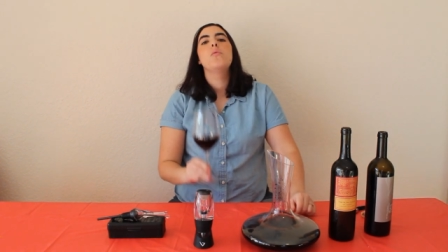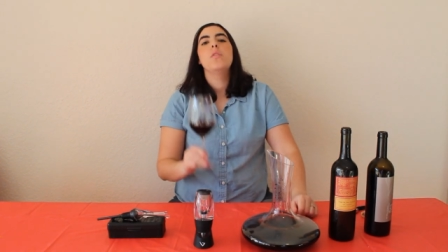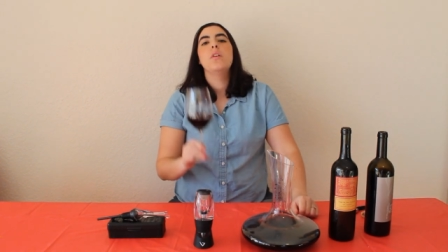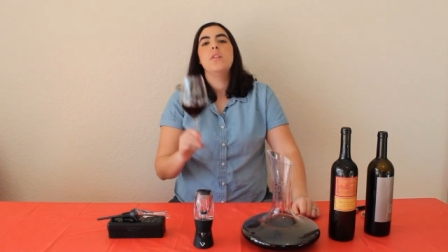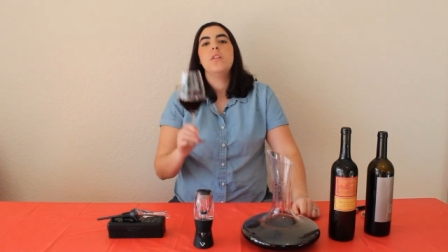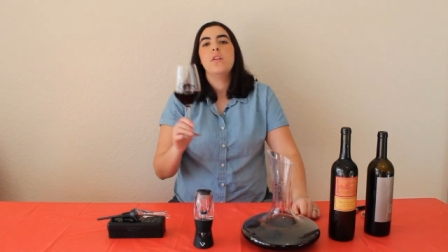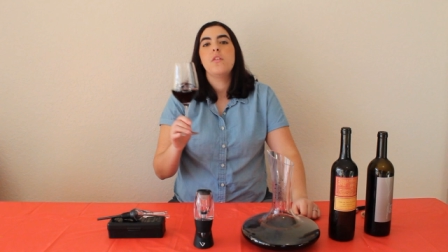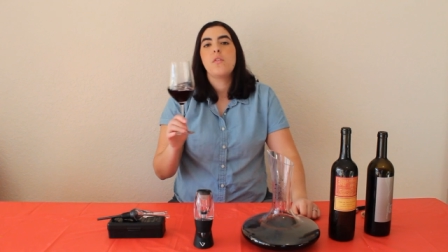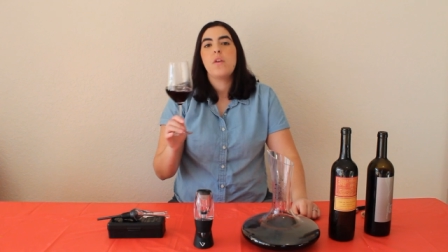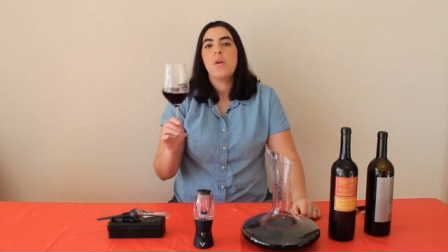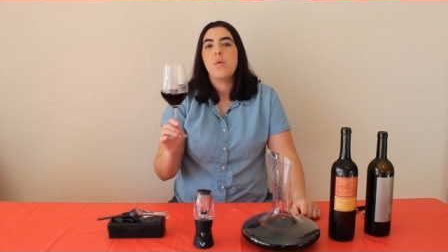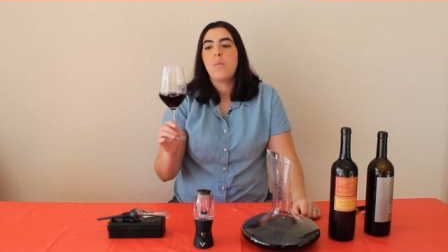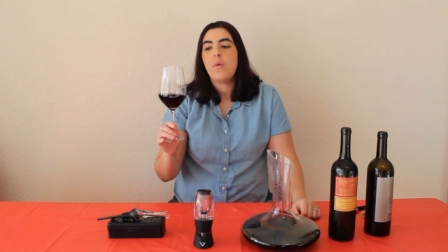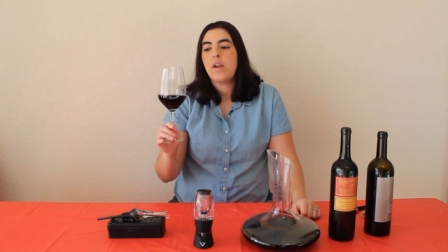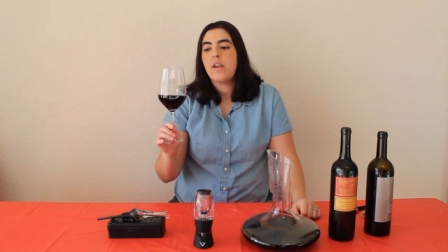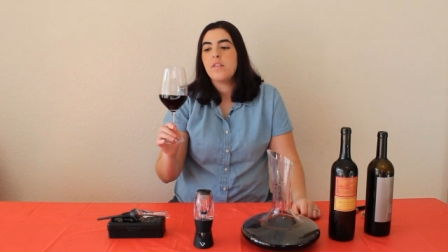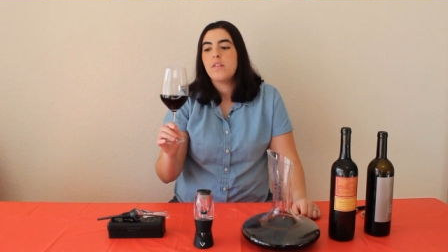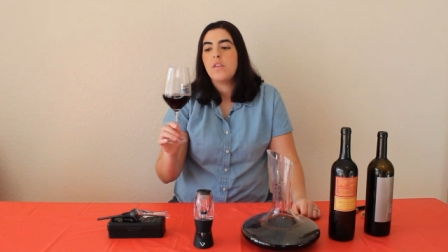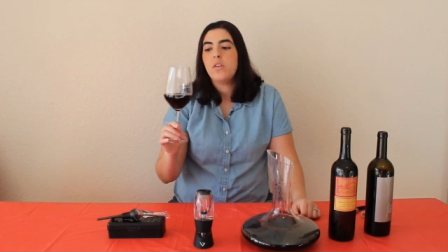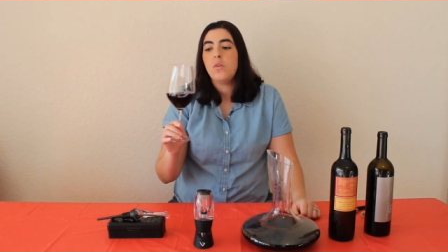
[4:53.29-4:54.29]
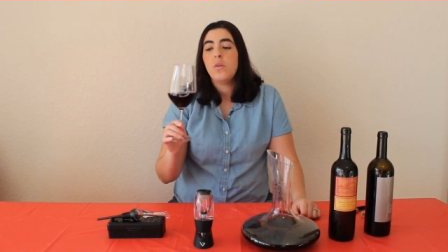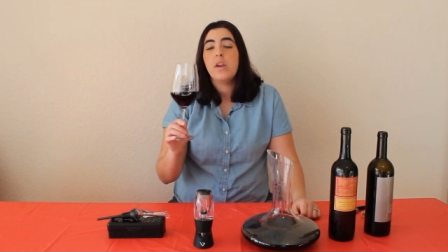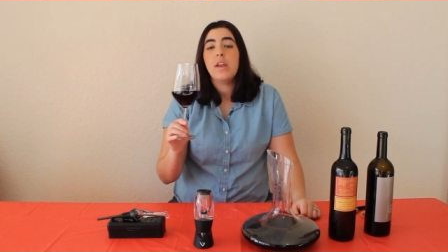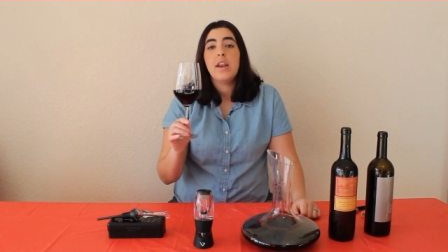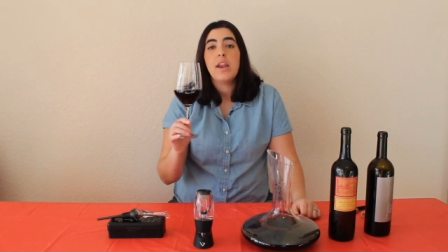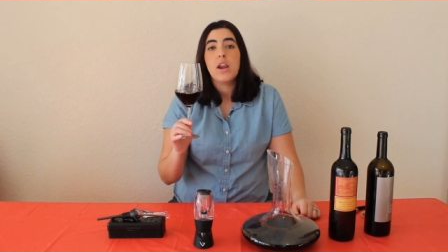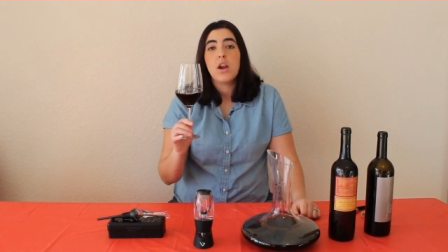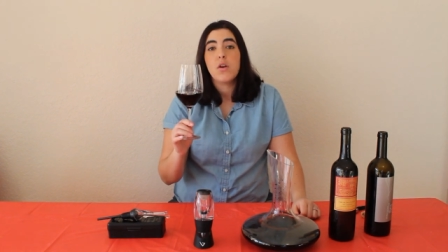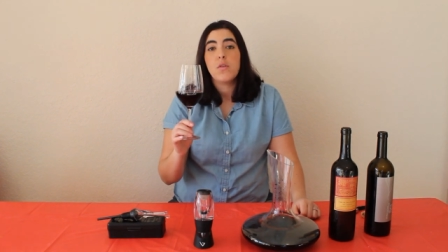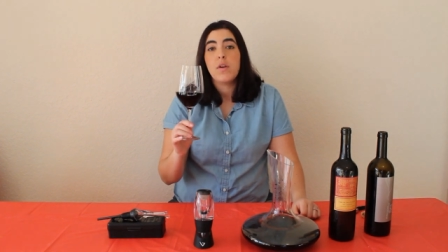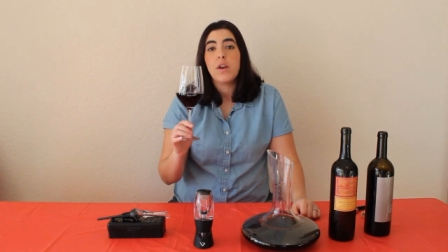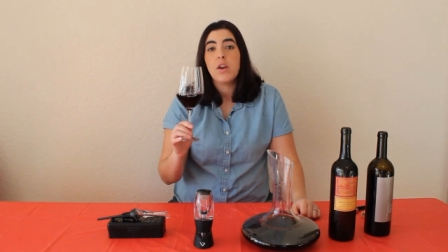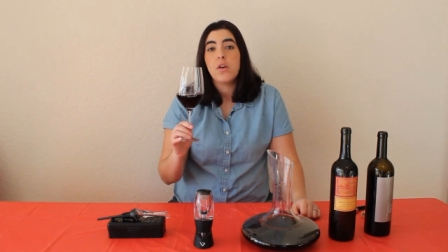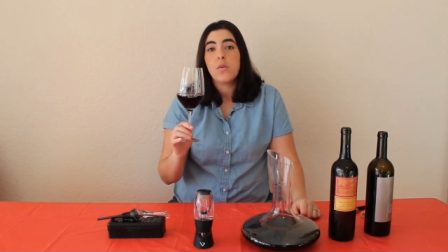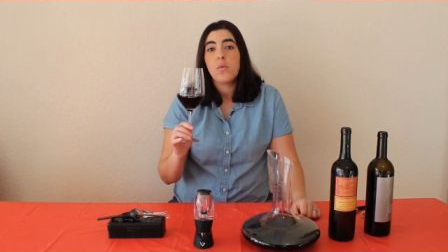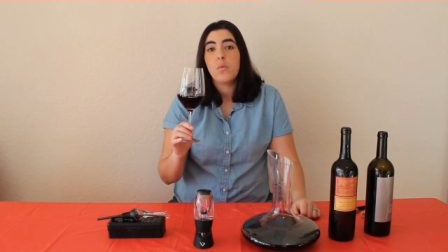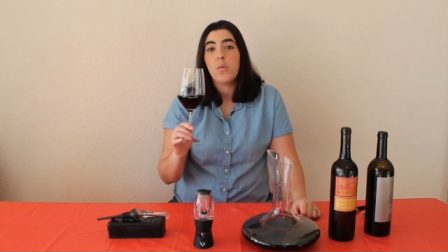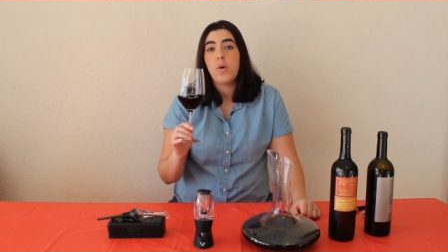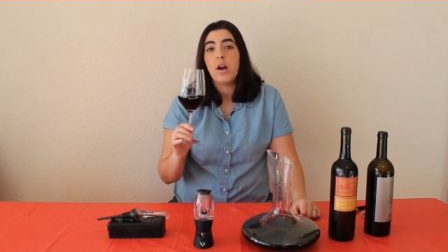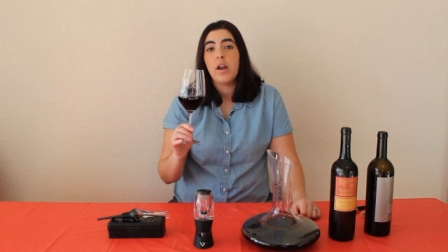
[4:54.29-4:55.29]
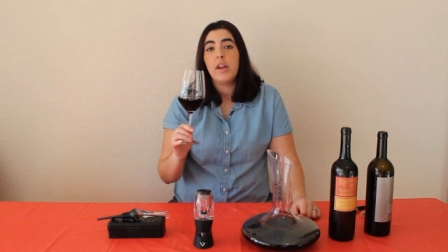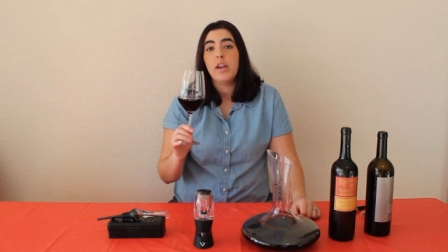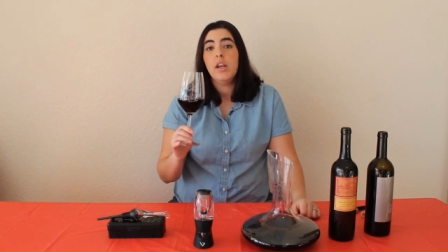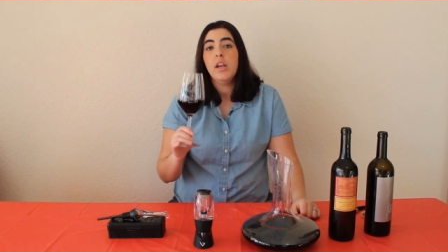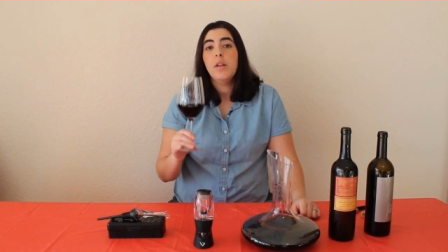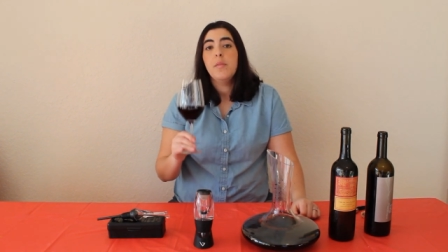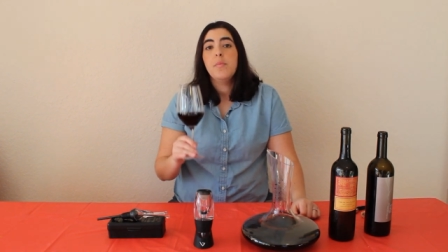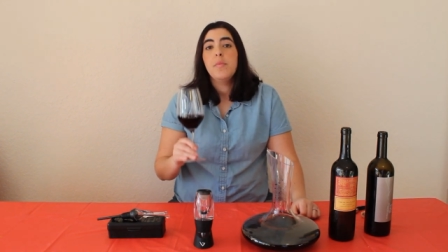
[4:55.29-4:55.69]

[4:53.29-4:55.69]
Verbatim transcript: really great ways that you can aerate your wine